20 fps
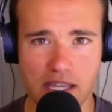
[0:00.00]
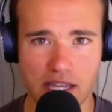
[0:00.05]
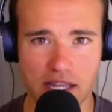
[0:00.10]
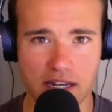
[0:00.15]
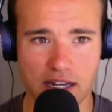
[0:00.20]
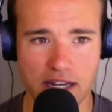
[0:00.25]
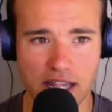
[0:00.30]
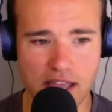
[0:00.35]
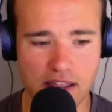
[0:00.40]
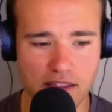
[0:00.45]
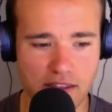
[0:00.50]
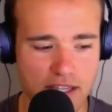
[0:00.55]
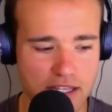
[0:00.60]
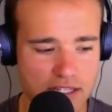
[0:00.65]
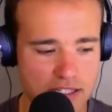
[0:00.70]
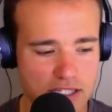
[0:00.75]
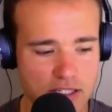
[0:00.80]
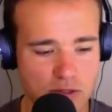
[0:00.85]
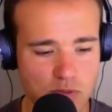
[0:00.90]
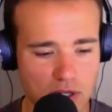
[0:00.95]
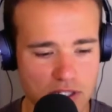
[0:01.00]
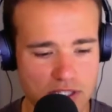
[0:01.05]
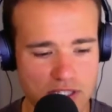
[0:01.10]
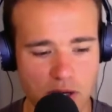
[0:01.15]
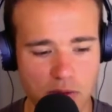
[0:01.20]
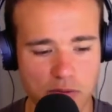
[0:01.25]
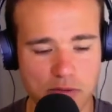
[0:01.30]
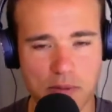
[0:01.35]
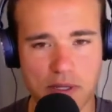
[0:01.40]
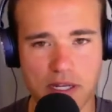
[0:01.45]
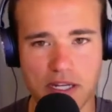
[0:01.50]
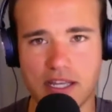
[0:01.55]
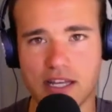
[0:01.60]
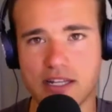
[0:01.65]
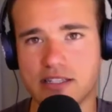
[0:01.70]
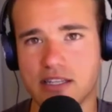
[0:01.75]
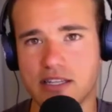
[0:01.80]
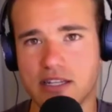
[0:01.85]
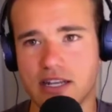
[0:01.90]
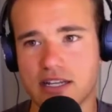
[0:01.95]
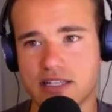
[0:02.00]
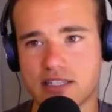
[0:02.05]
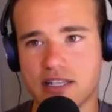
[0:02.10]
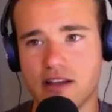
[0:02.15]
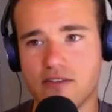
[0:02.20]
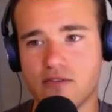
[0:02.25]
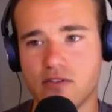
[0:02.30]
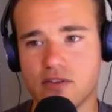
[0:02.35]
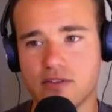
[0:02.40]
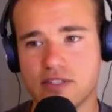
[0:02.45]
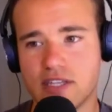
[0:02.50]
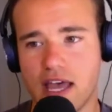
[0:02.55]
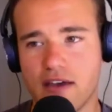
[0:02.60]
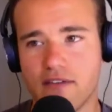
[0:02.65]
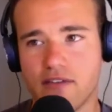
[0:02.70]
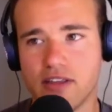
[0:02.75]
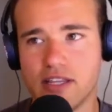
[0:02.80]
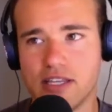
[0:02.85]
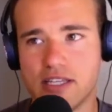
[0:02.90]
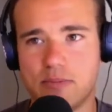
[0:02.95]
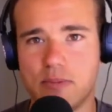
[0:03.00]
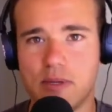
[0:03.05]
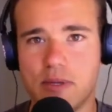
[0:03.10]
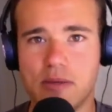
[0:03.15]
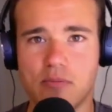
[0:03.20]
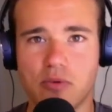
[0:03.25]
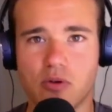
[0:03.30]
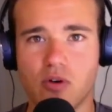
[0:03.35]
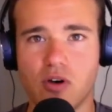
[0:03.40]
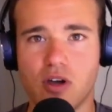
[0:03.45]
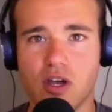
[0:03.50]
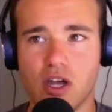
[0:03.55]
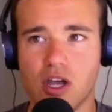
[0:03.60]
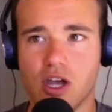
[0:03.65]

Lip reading: And again, this is what's helped me to get to the next level, is having these people